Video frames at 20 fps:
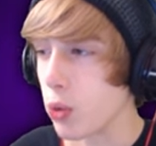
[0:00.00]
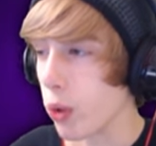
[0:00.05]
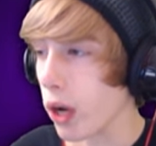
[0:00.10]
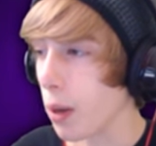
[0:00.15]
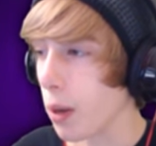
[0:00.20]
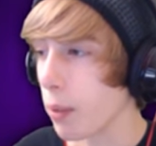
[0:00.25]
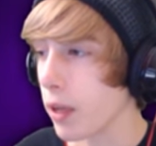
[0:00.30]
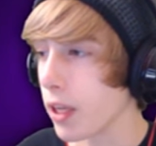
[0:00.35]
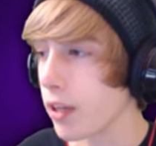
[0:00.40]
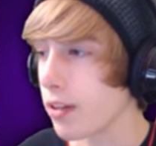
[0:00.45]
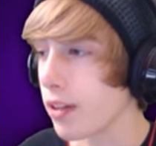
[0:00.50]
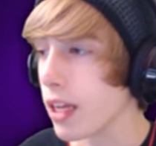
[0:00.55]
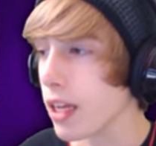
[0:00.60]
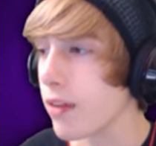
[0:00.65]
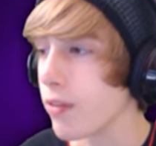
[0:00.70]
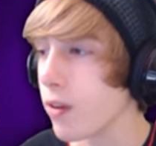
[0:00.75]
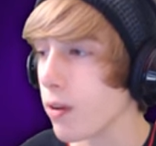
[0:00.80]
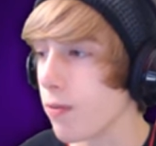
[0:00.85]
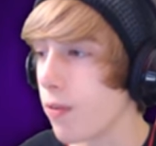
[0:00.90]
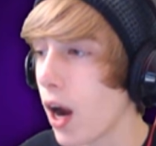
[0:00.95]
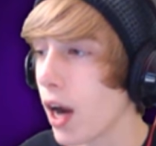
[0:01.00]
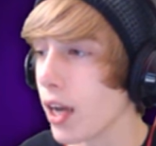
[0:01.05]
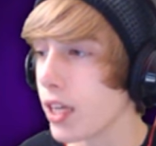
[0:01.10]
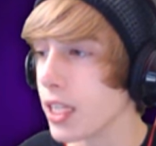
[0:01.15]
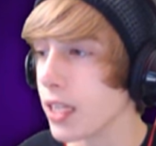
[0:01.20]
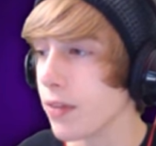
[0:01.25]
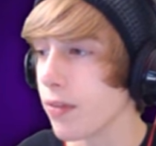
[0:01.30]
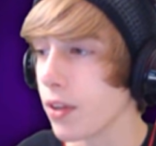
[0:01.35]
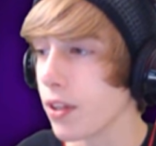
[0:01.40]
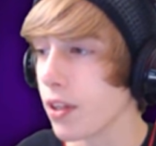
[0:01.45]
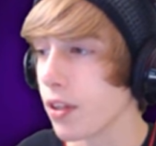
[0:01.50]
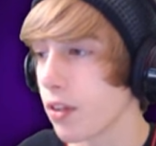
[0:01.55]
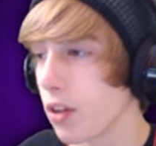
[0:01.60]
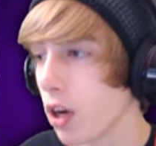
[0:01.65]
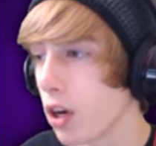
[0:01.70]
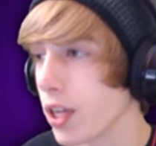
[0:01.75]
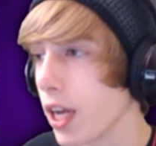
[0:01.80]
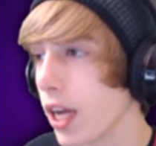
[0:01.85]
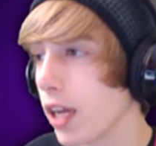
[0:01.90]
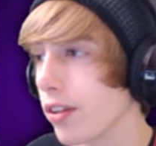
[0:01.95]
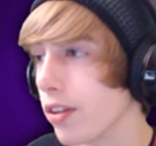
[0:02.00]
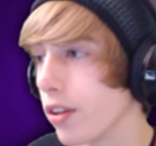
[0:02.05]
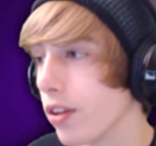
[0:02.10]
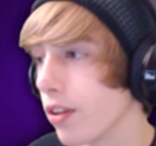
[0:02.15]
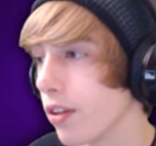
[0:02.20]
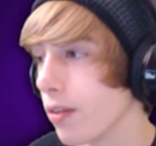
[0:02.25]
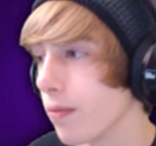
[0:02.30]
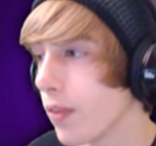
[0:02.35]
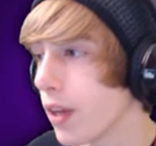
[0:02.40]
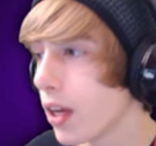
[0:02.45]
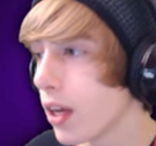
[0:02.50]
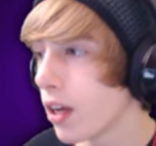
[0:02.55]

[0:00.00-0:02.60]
you were able to see even fine differences in our dances.